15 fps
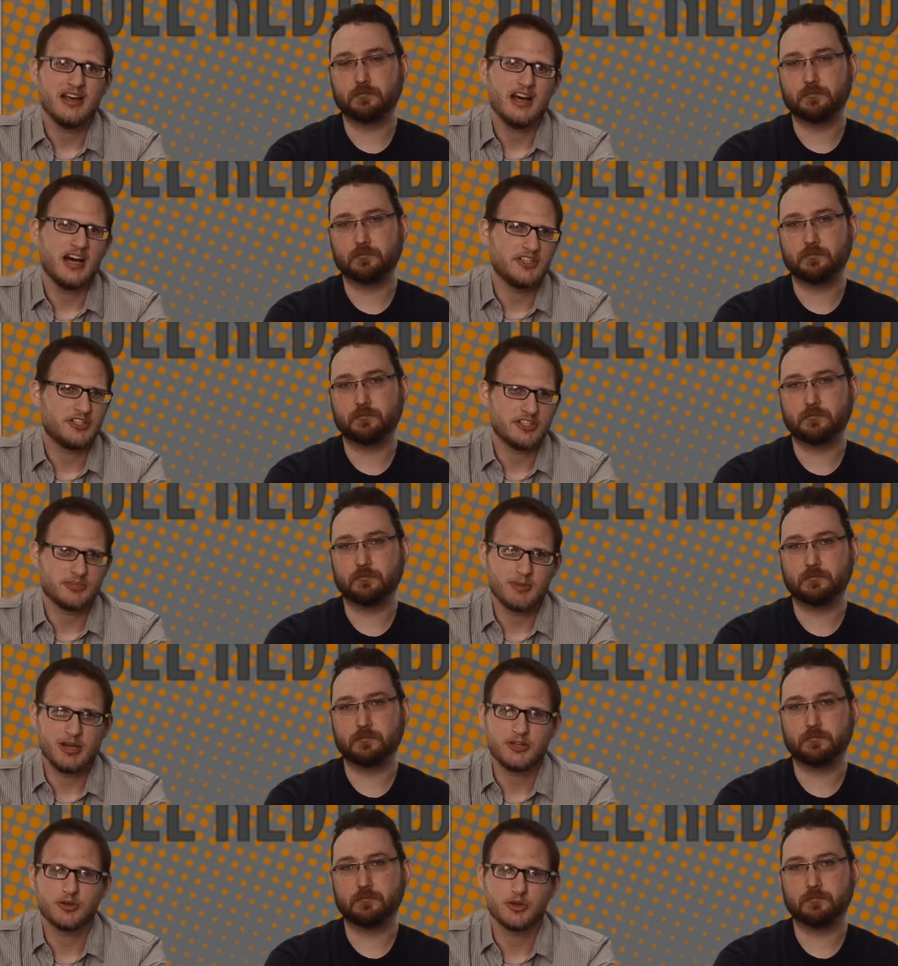Speaker 1: Uh, it's just
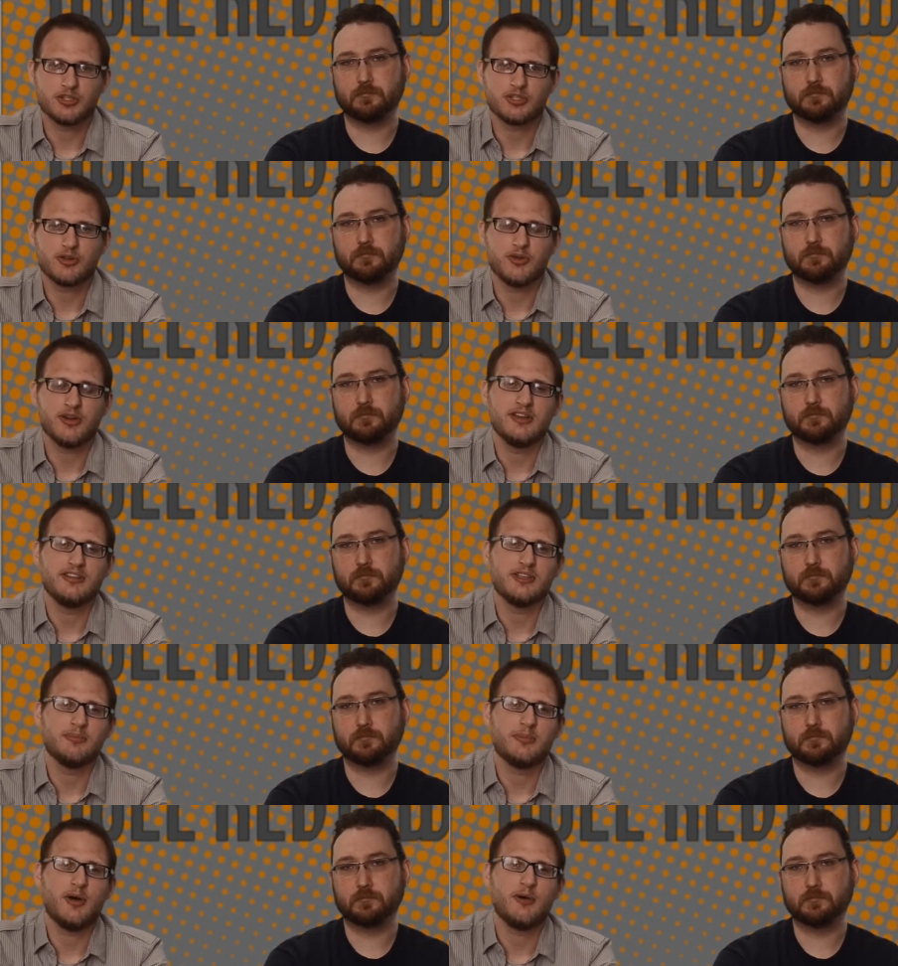my short stories
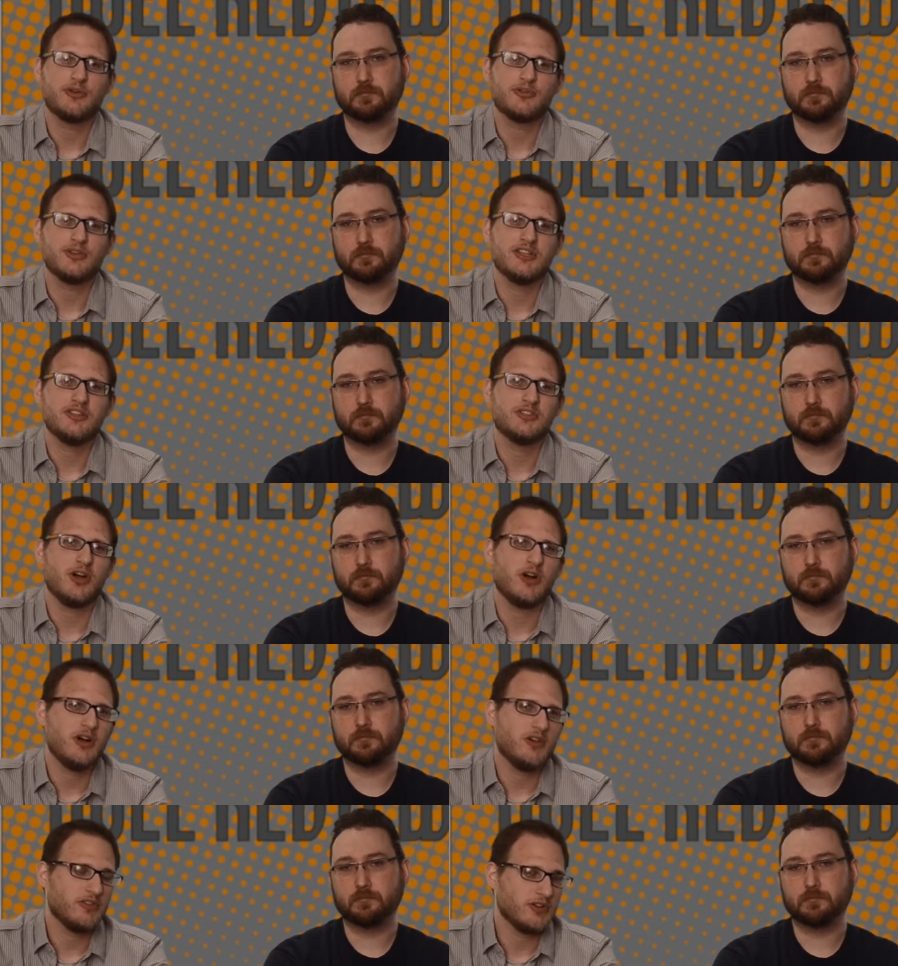and poetry,
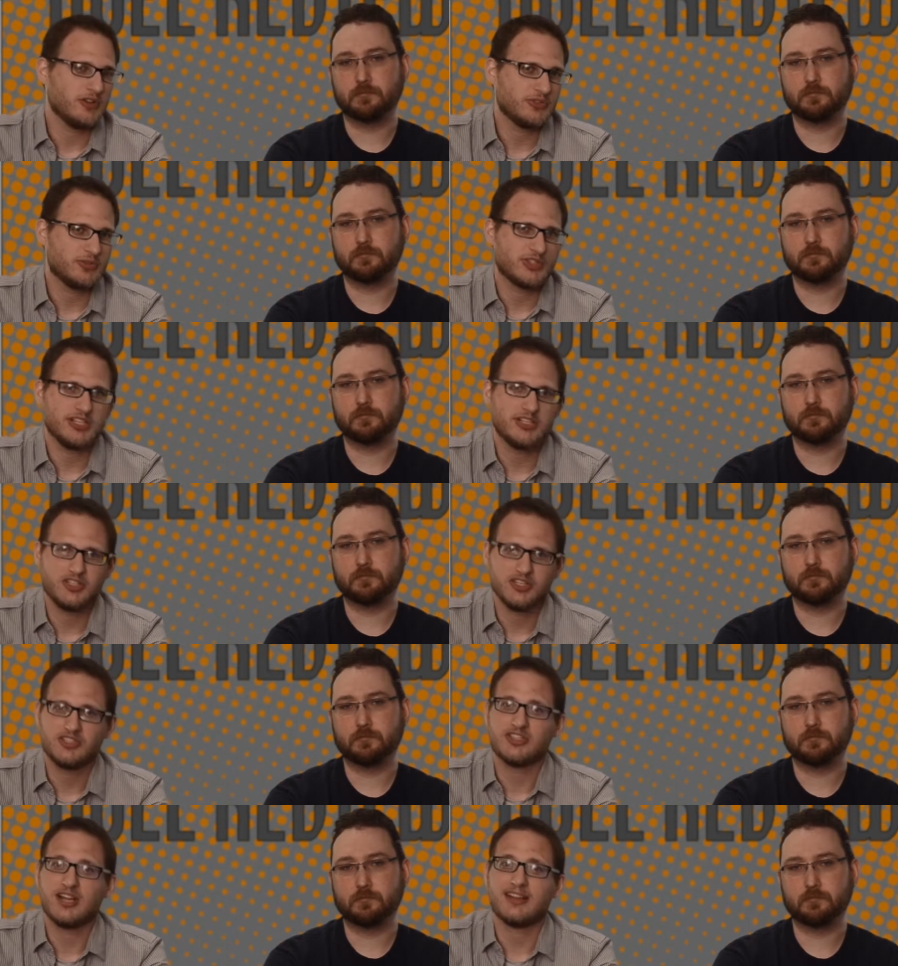so if you're interested,
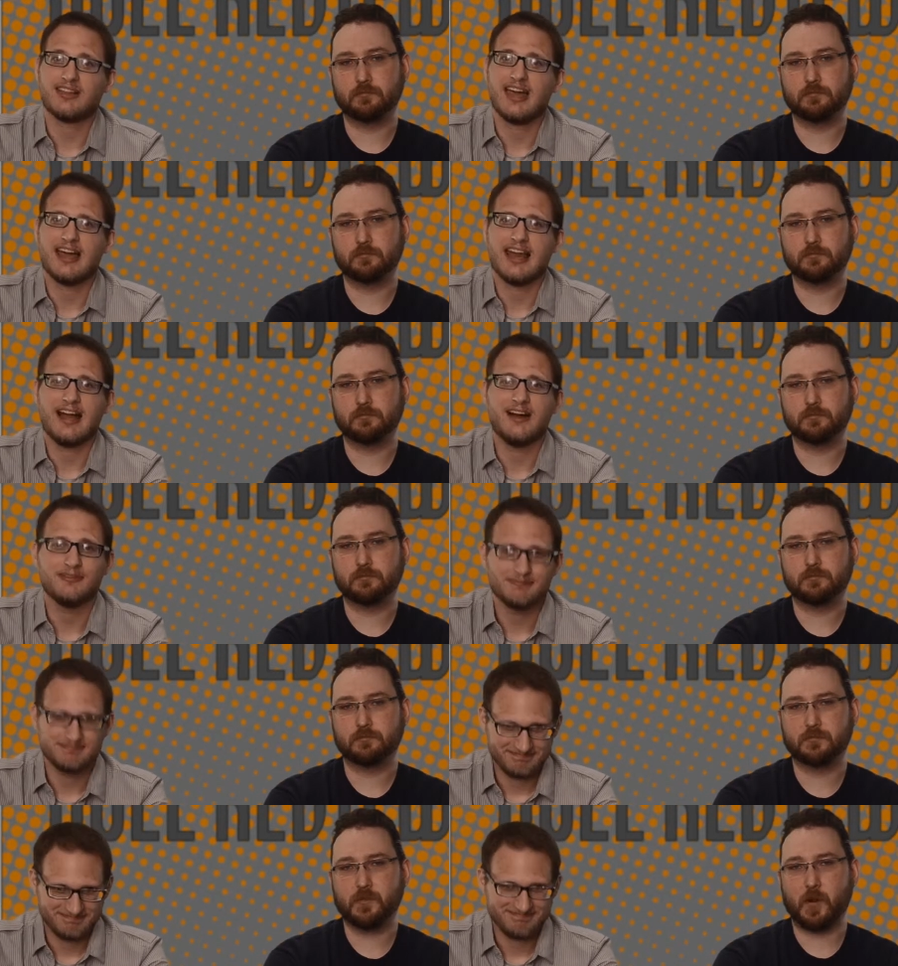just check that out.
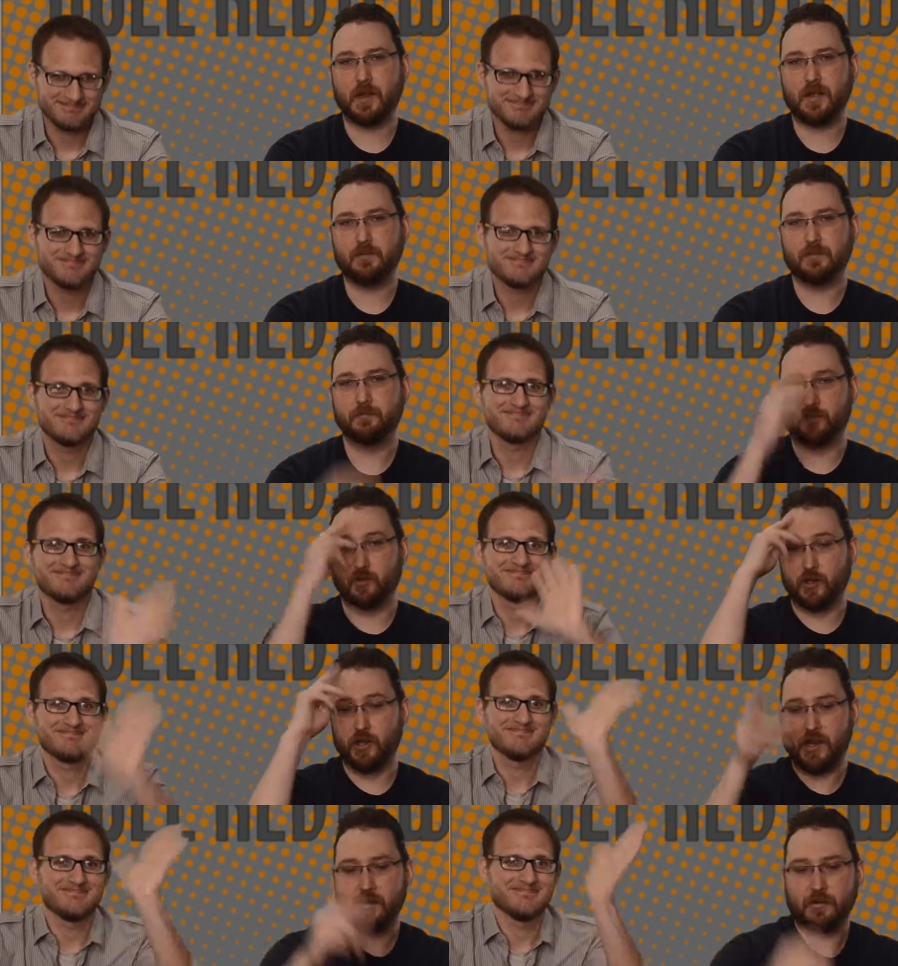
Speaker 2: All right, guys. See
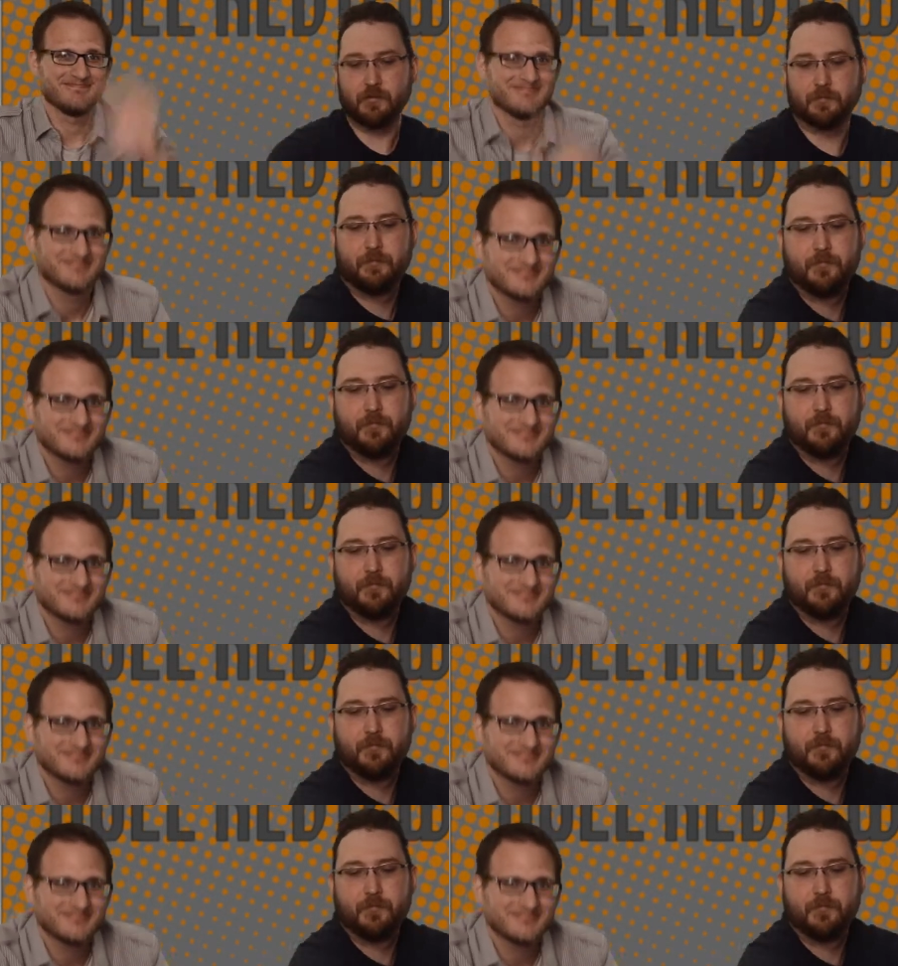you later.